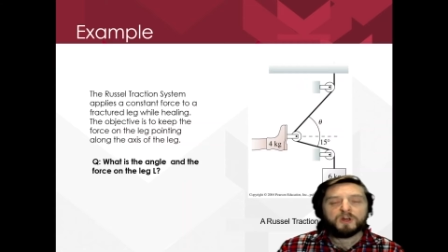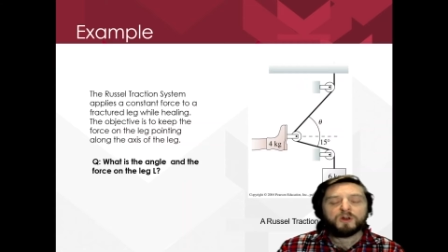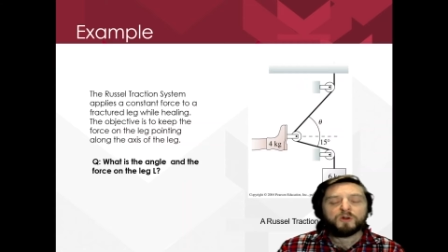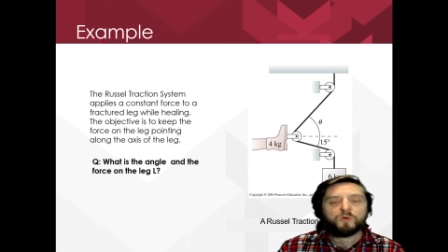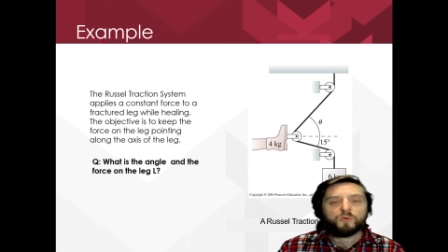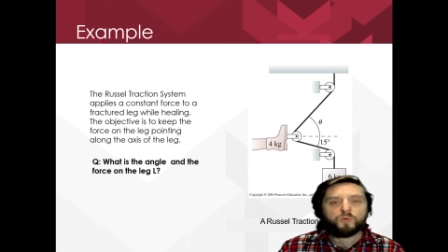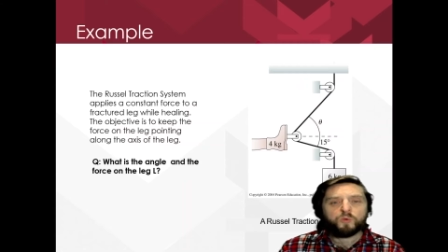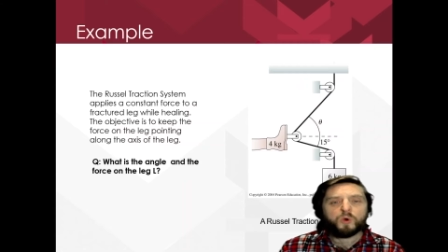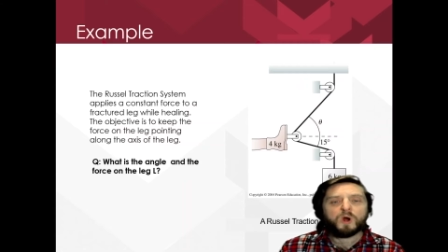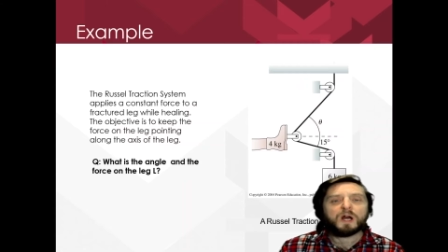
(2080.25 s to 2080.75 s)

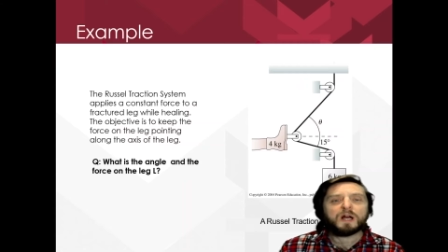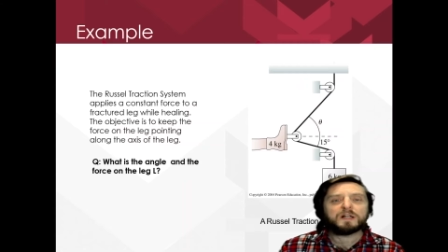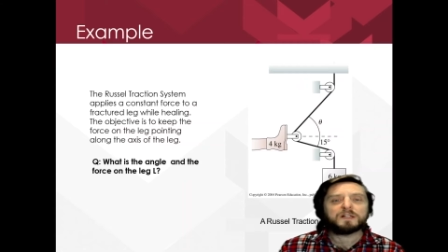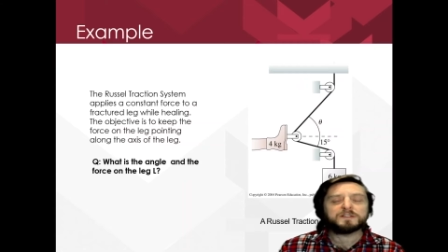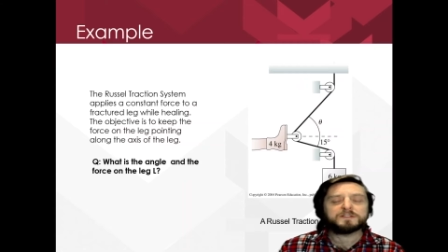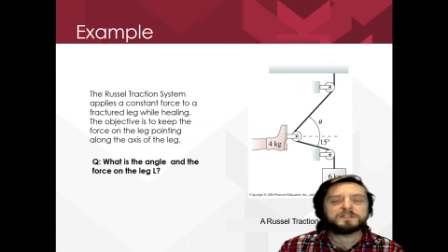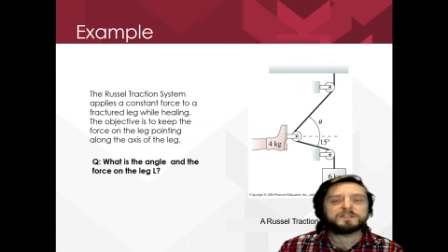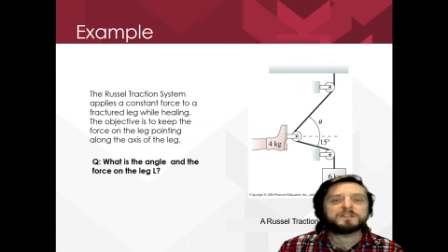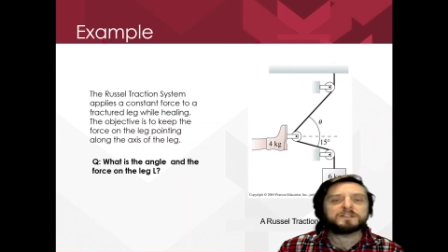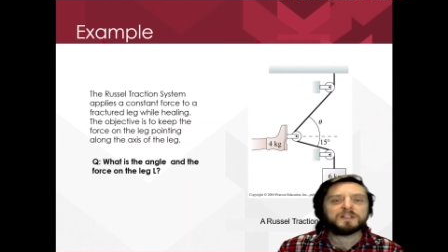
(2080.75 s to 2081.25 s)

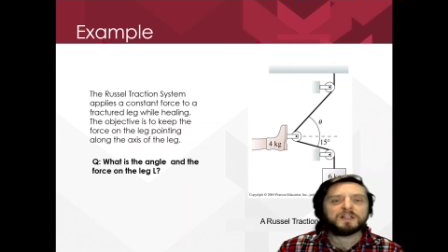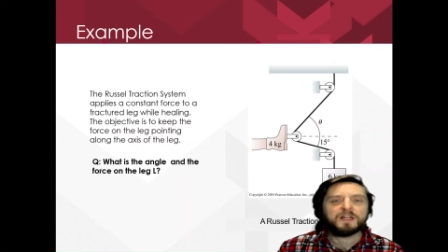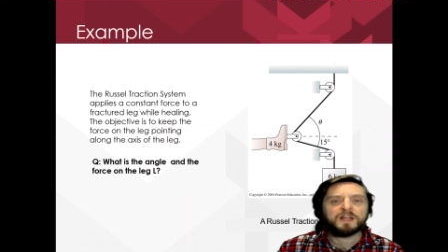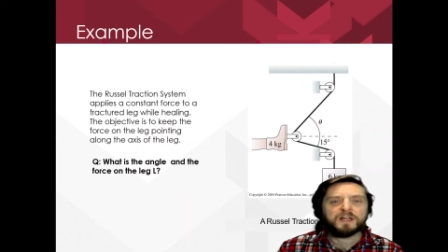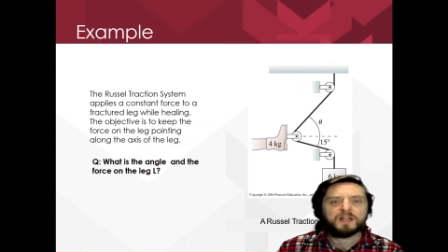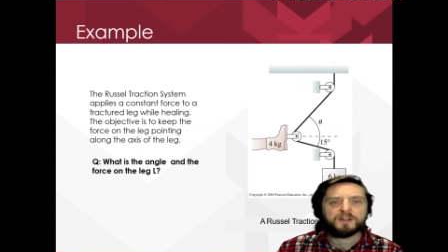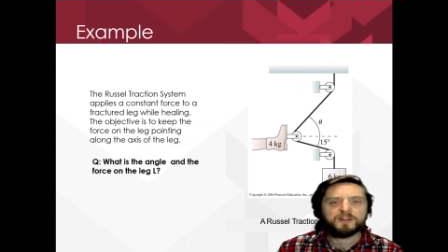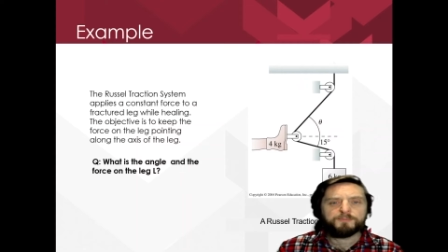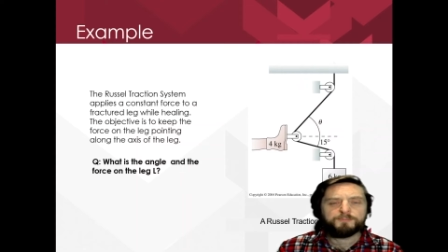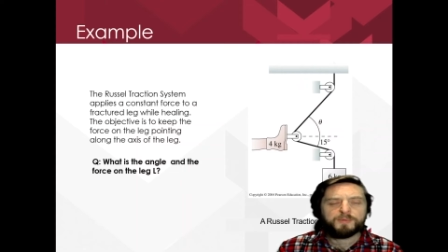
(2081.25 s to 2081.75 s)
whilst
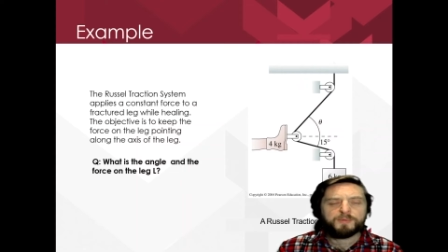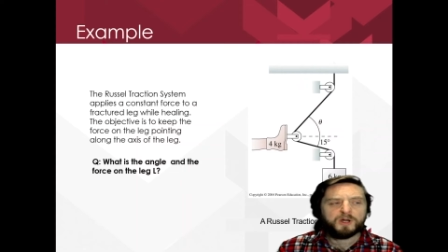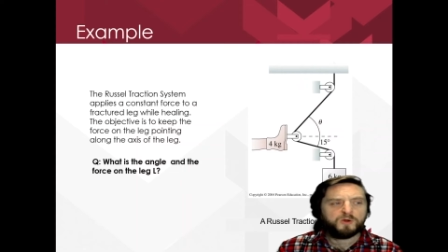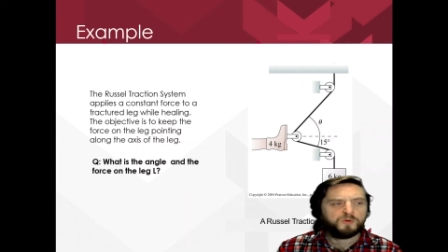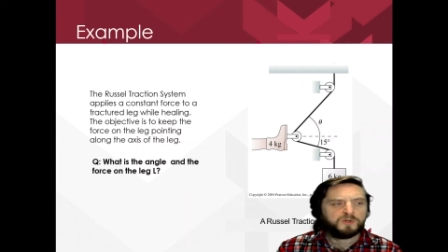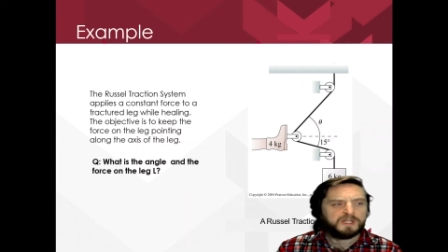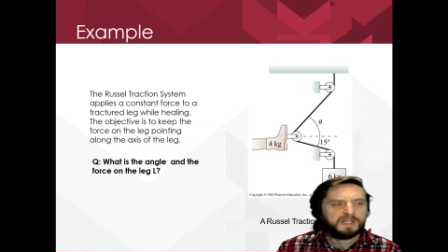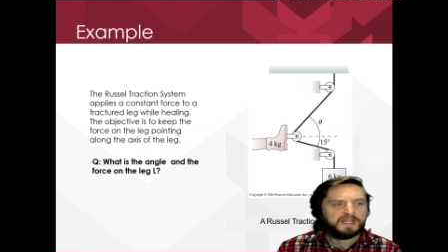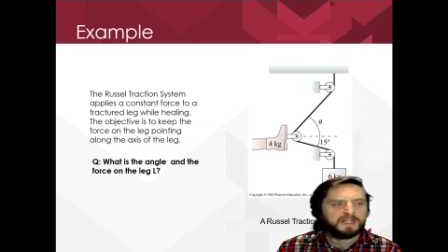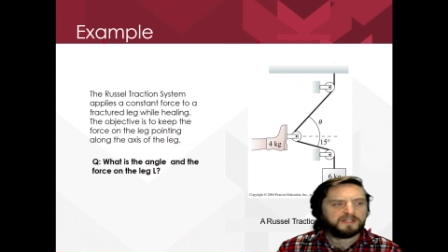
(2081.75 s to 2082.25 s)
the bone
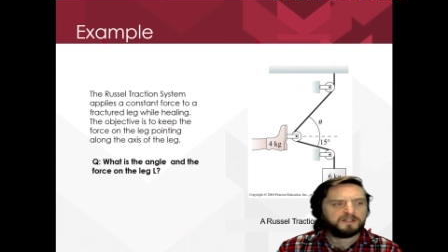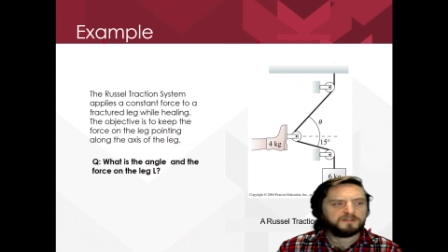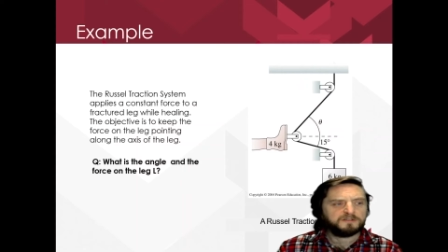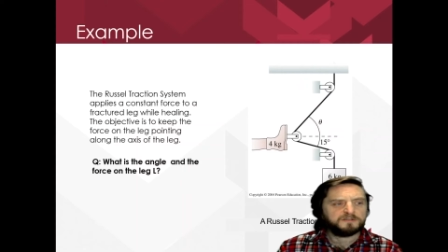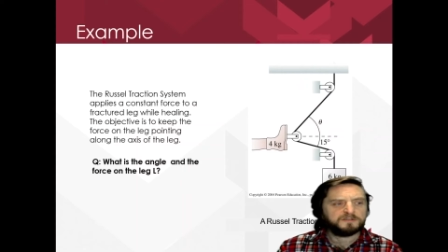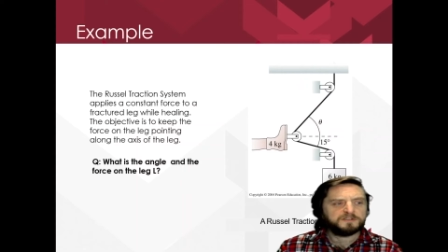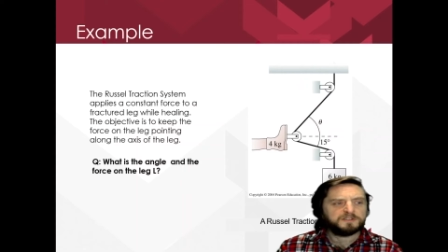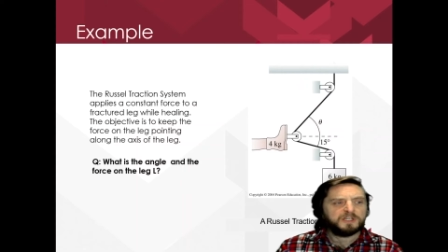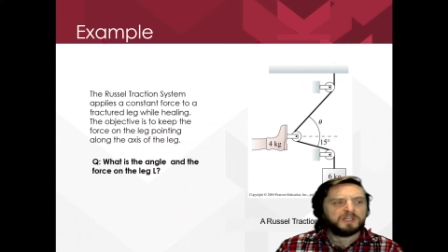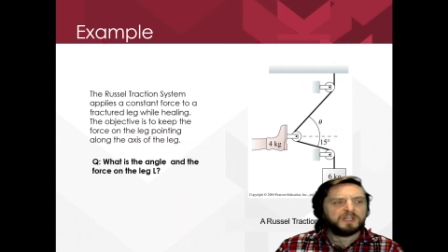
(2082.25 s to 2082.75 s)

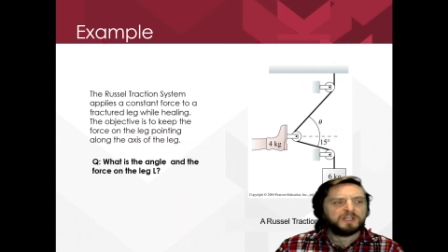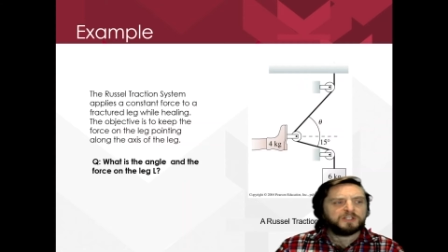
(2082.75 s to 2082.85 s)
heals,